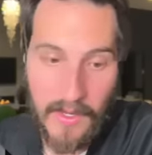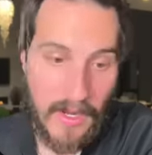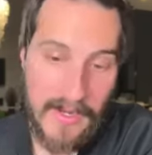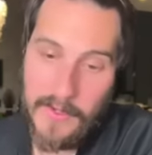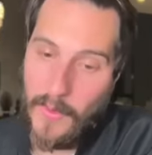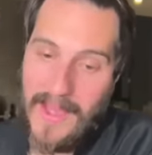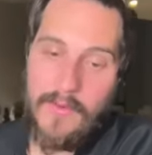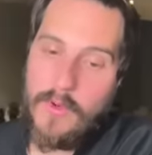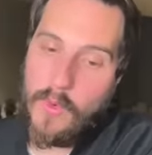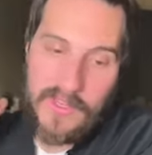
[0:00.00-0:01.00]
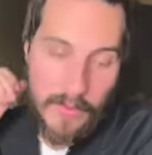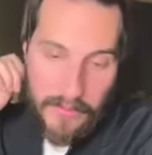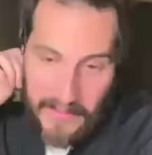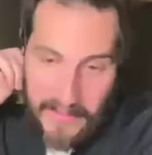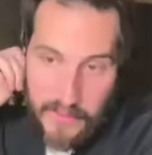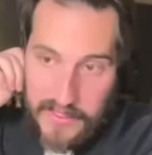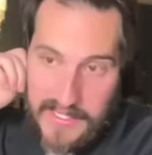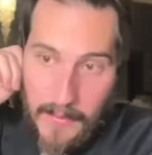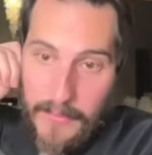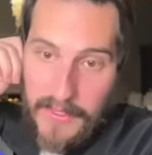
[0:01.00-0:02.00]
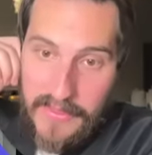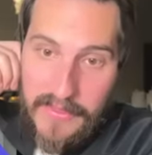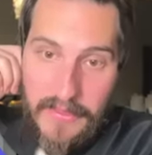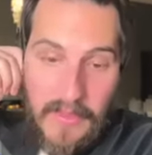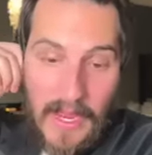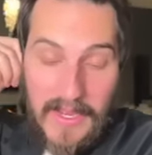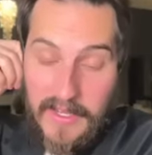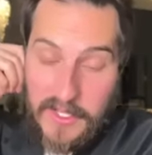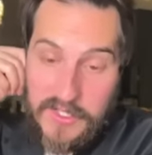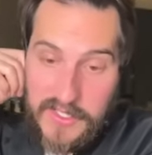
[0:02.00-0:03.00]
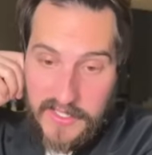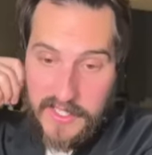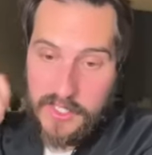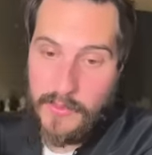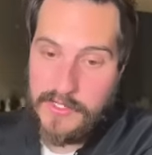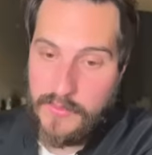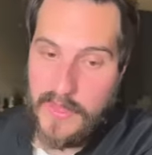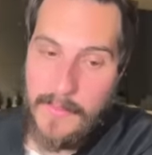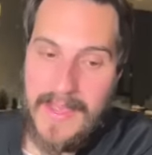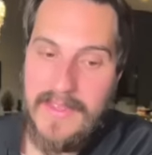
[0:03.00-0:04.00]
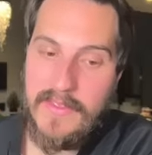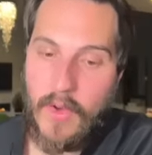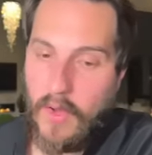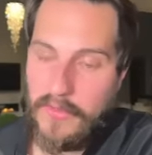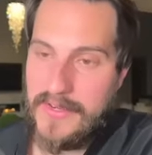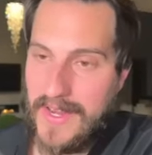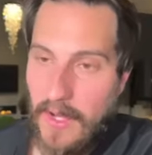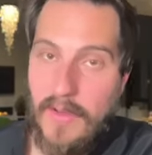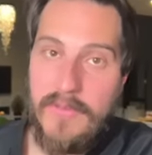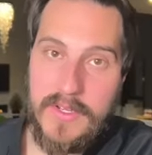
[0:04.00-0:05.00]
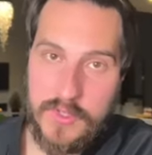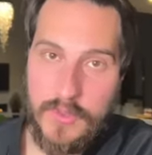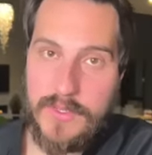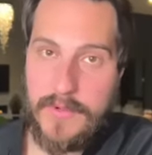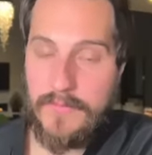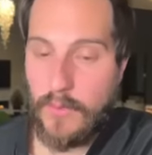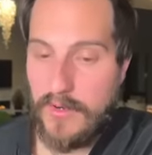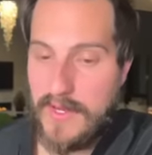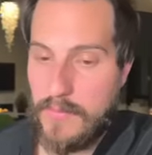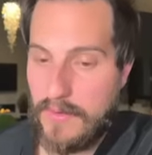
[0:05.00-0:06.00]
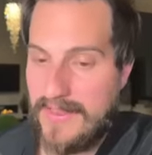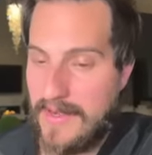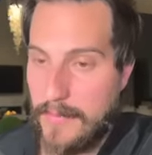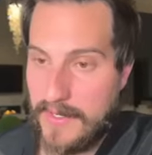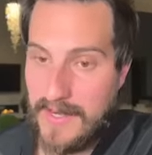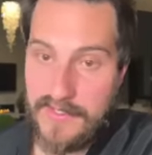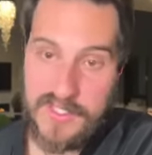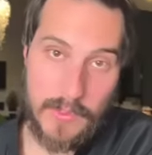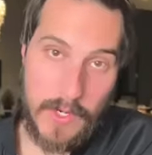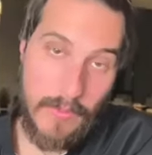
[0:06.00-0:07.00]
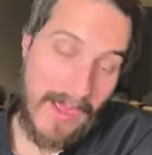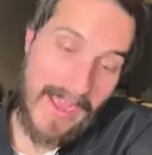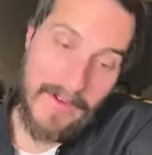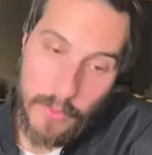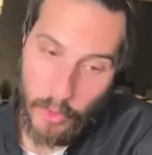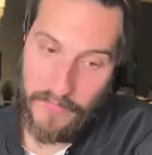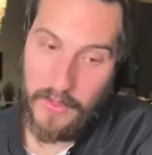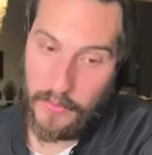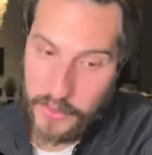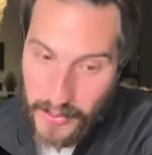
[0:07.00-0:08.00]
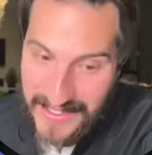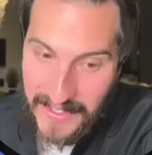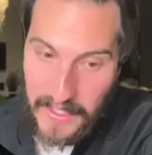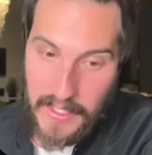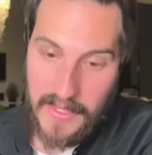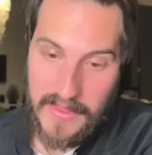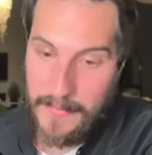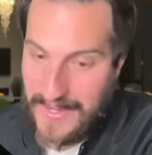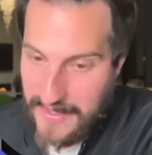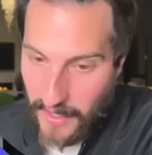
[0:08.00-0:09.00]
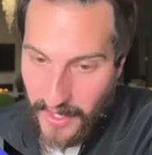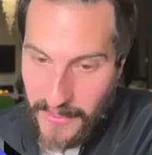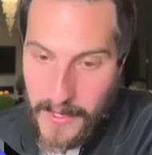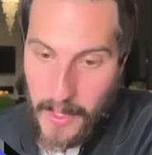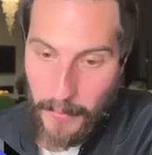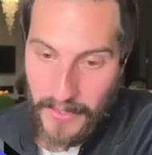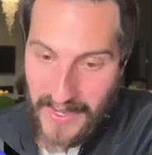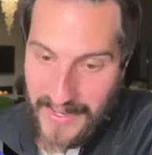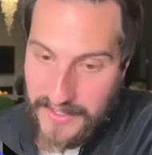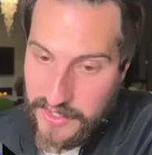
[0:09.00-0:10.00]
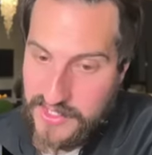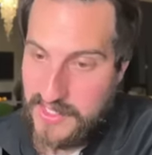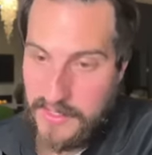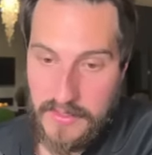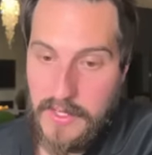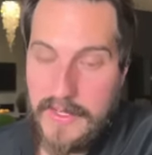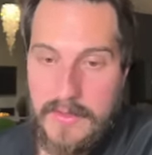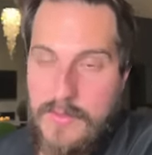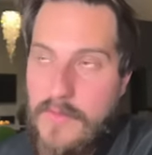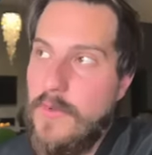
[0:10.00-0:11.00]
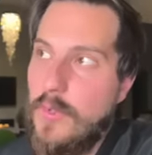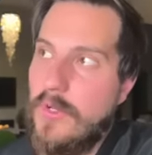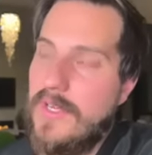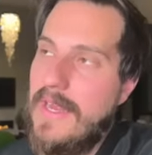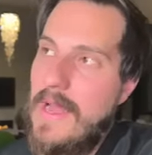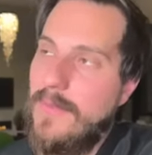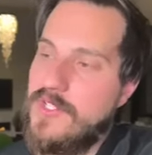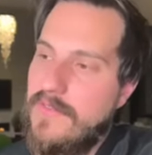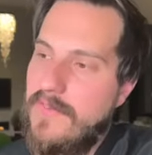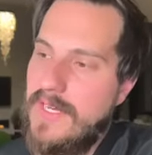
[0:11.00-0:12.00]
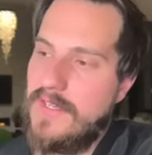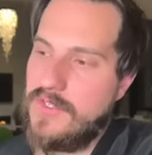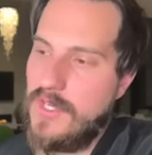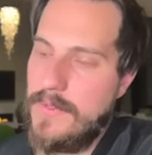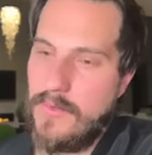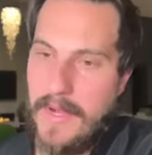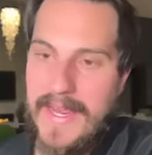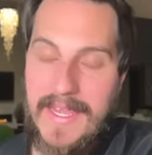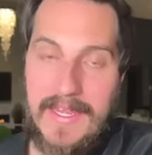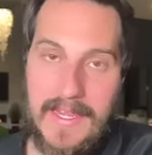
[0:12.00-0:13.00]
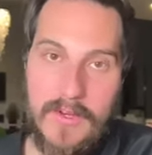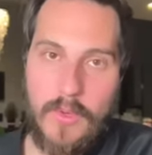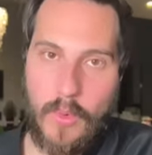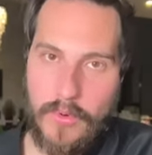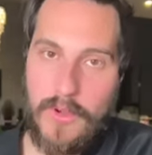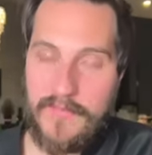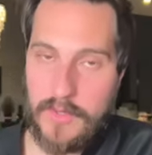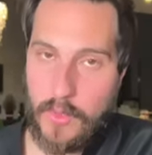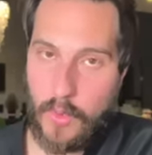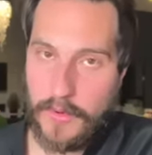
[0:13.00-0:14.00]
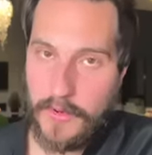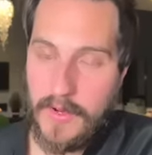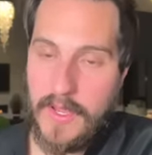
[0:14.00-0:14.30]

You know, I don't know what their plan is with debt, but I could see a situation where they pay all their debt off in 2024 and bring that number down to zero. I don't know if they'll do it. They might not. But I could see, like, if you look at how much NVIDIA is going to be raking in quarter after quarter